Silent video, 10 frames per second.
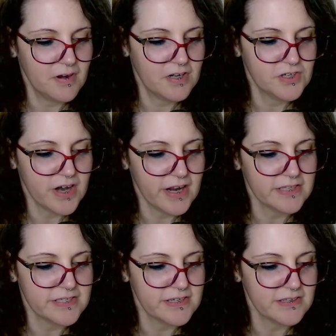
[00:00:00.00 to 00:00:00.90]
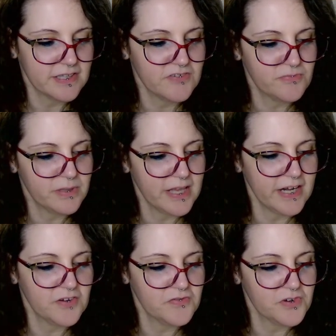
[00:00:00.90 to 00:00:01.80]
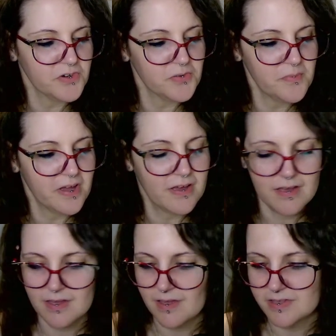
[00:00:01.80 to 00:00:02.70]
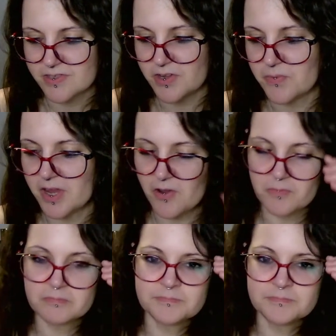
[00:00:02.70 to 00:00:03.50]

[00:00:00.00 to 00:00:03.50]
trying to leave plenty of room. So there we go.